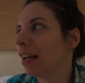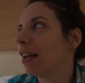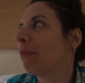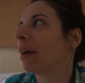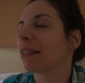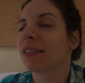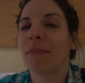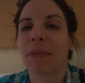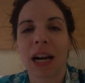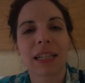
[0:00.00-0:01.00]
We got some
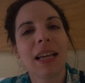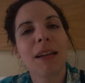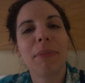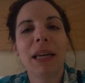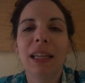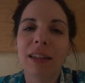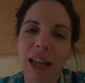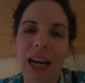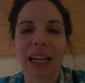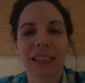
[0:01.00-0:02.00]
raisin bean,
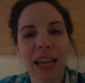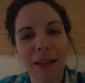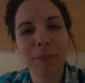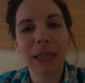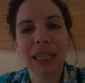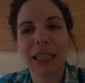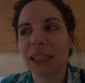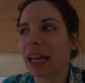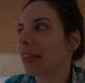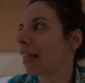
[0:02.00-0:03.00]
raisin bean,
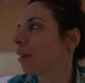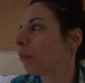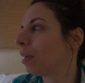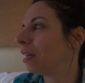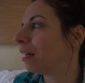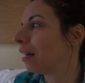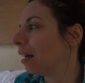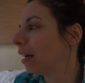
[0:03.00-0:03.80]
and then we,